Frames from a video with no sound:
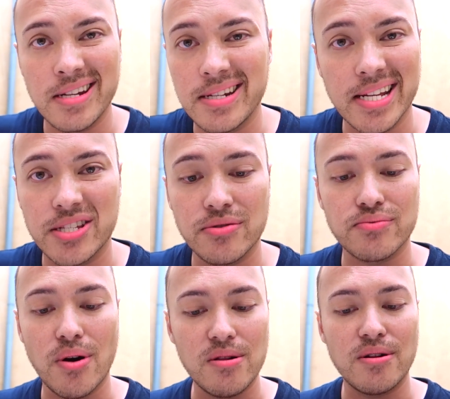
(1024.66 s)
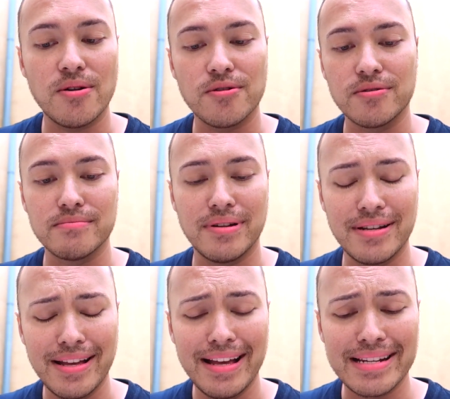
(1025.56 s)
Gonna need to roll home
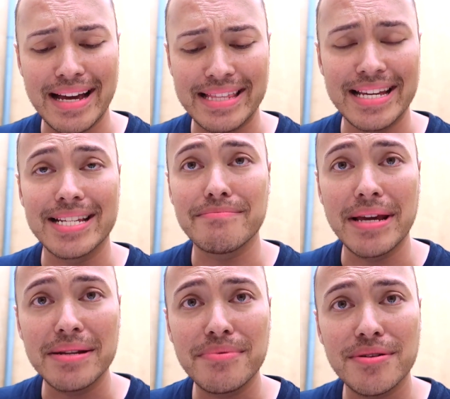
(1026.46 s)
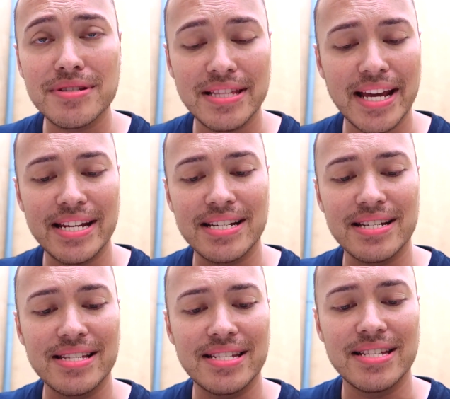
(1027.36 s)
like these meatballs later.
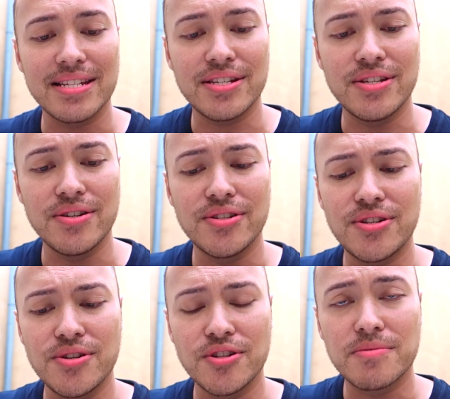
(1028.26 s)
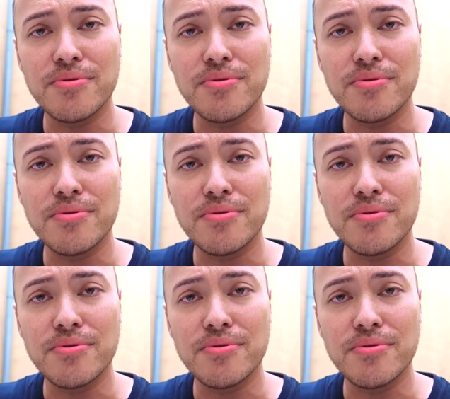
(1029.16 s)
This is a huge